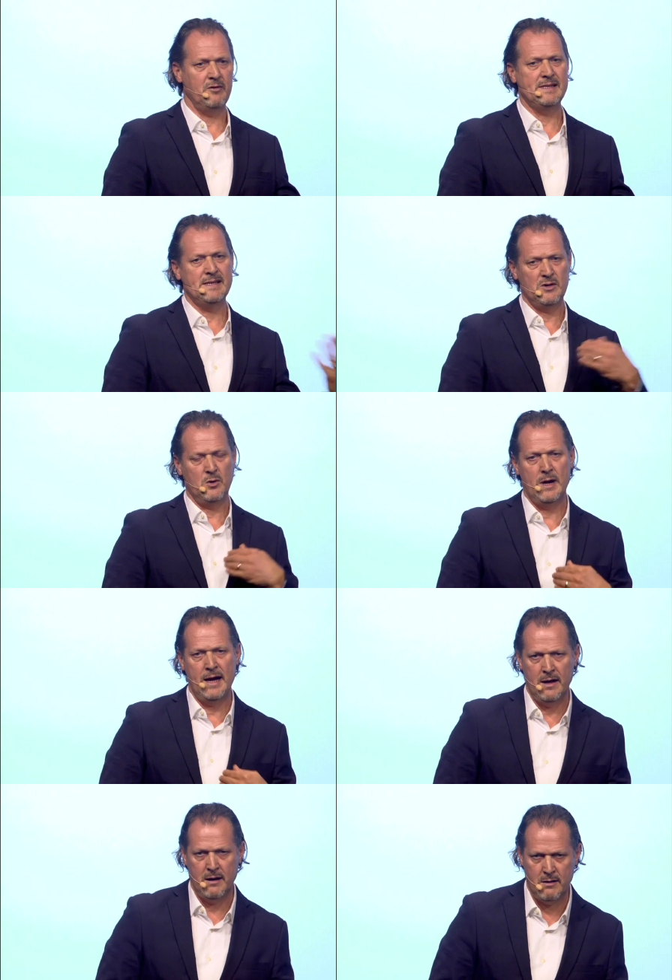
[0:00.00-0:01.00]
Francisco
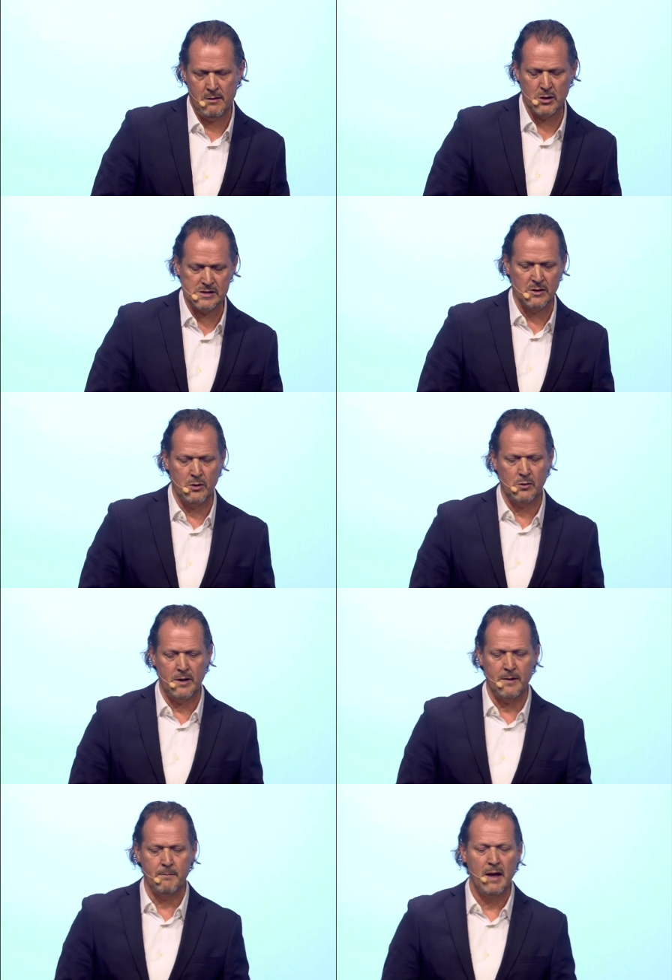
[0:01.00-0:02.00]
and uh,
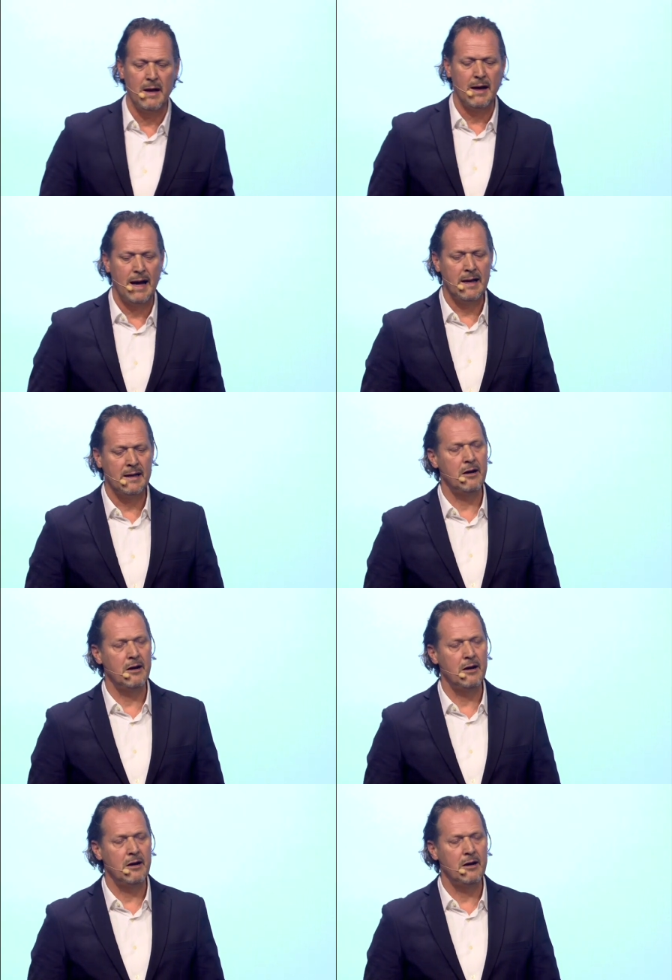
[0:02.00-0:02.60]
Barcelona, and